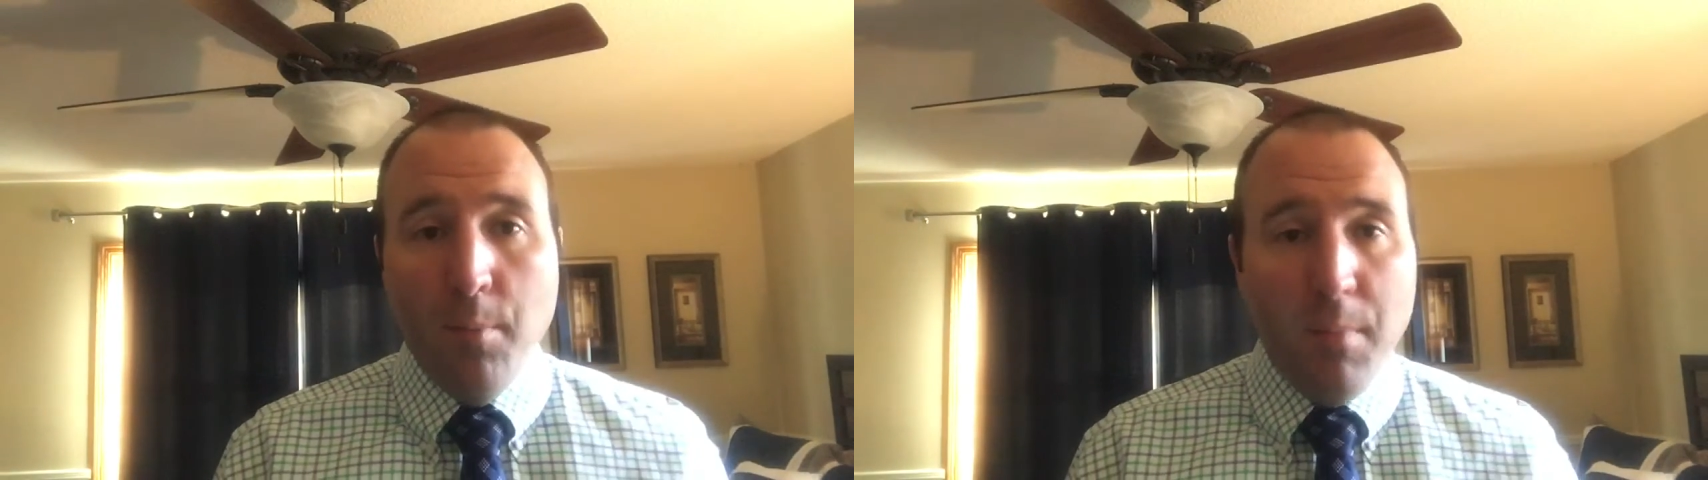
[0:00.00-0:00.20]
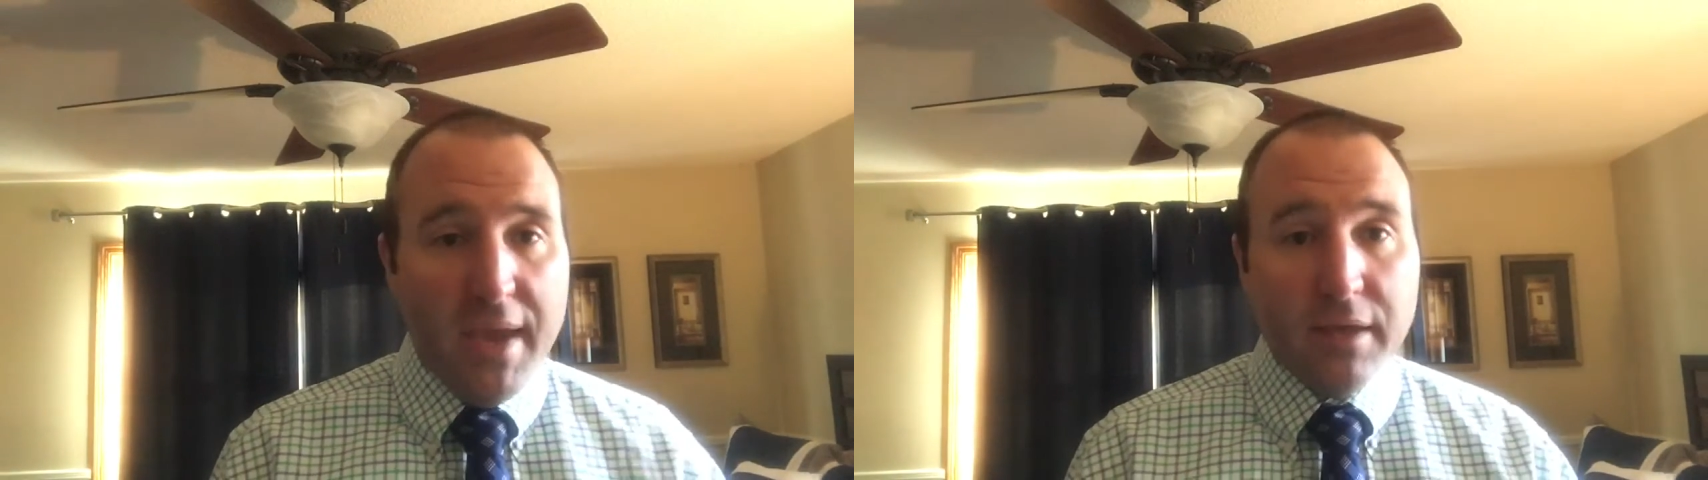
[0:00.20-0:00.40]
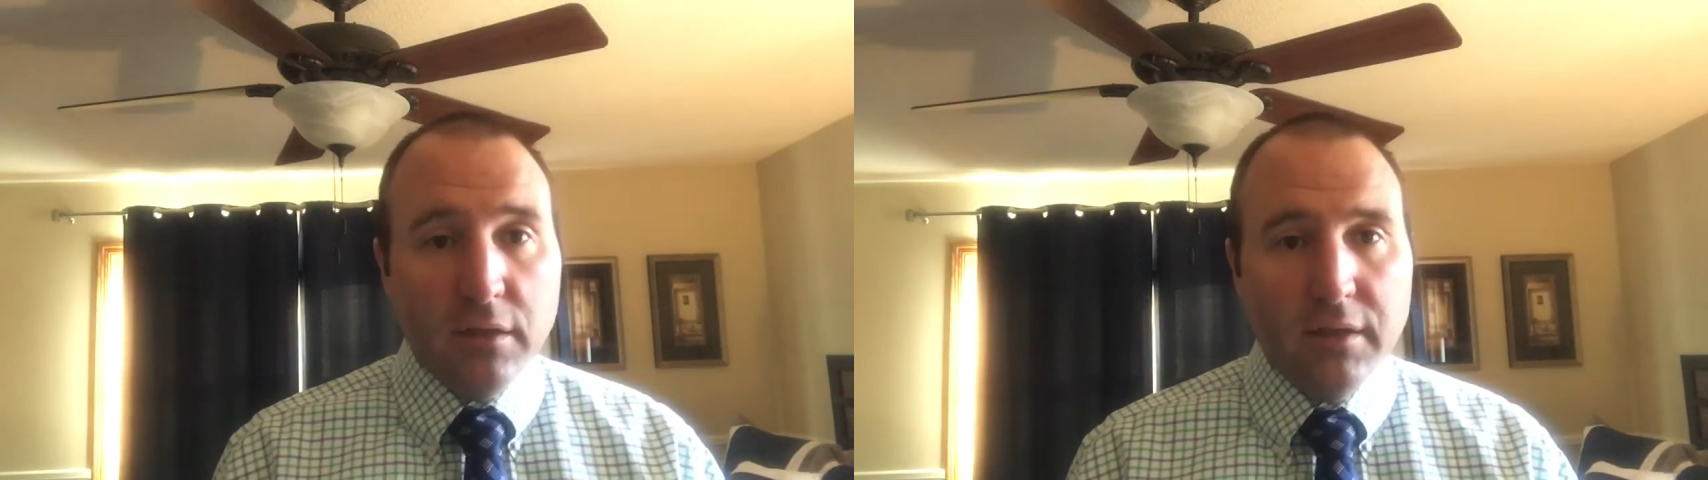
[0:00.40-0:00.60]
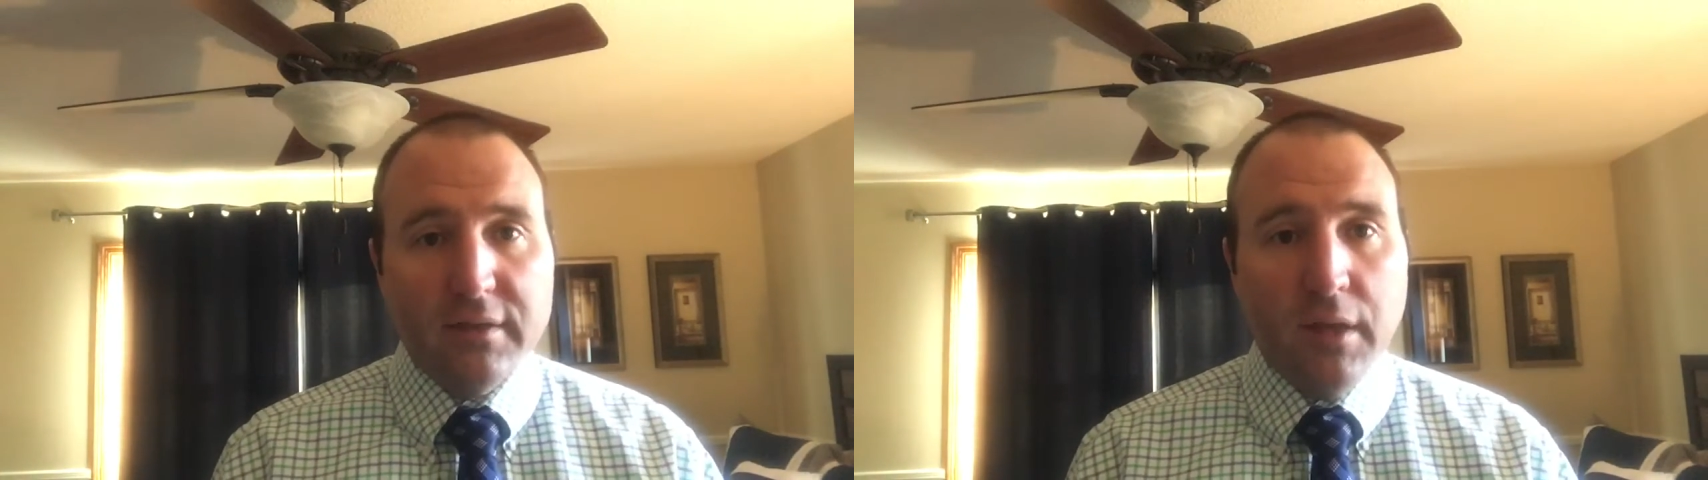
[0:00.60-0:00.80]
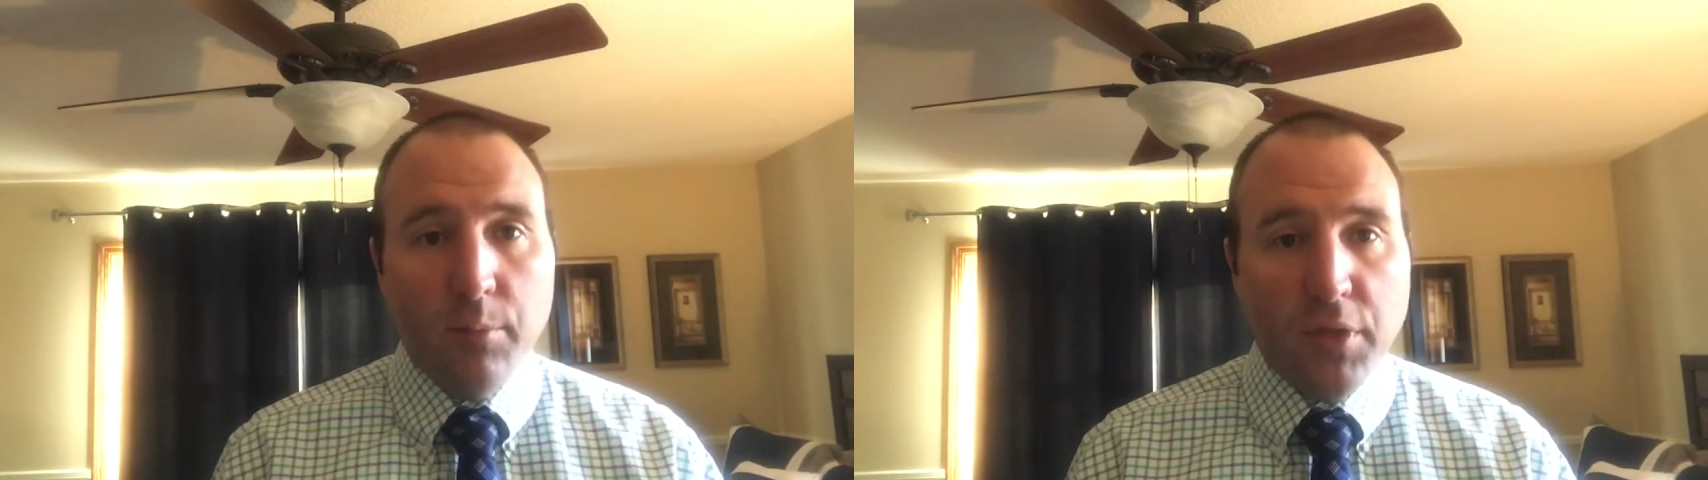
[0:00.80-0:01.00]
making a little
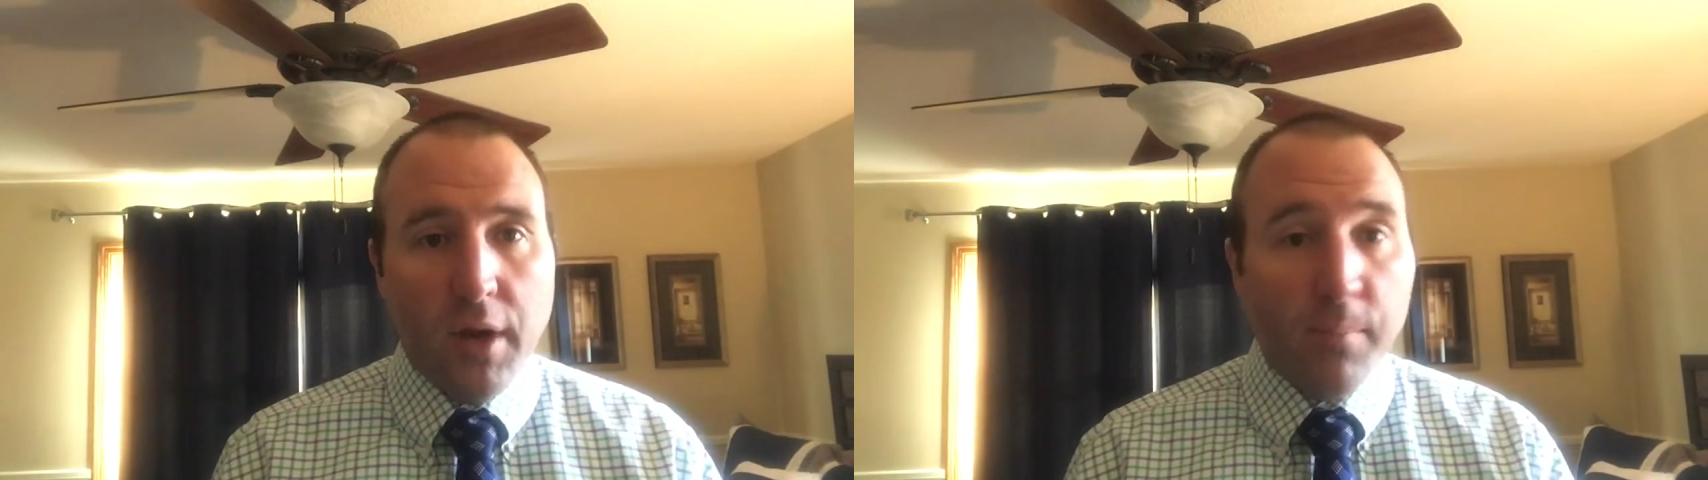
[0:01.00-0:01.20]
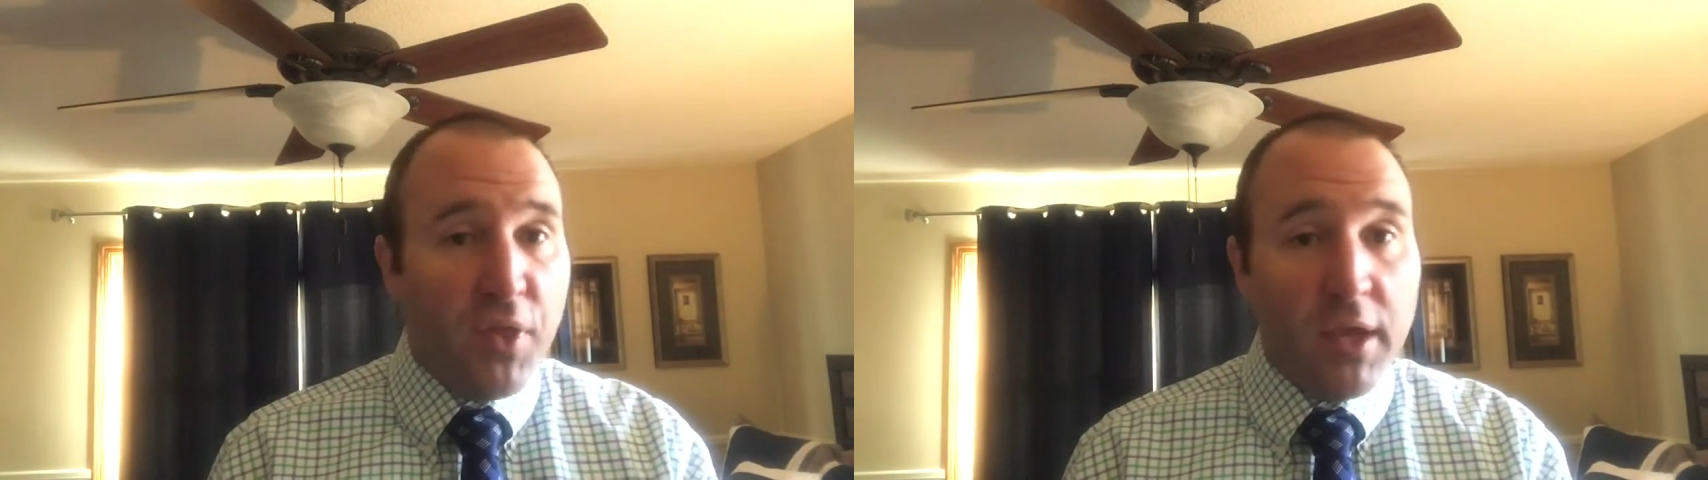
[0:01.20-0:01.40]
something up,